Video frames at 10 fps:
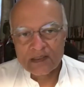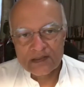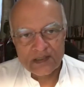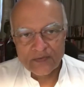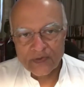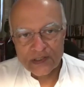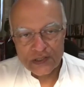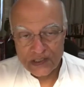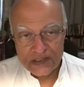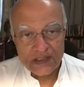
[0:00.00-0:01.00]
South Asia
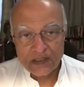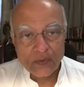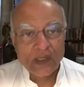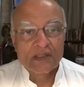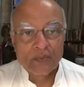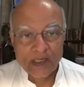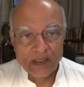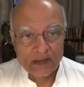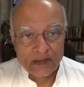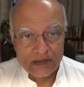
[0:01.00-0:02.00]
has done quite well
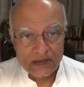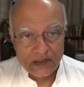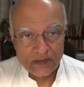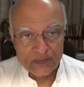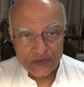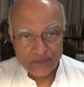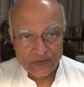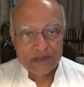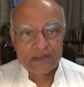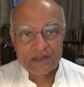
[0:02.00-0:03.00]
in terms of
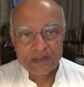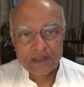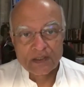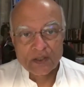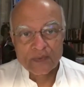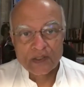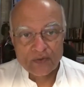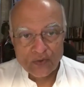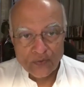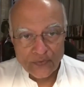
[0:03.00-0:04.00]
its economic growth,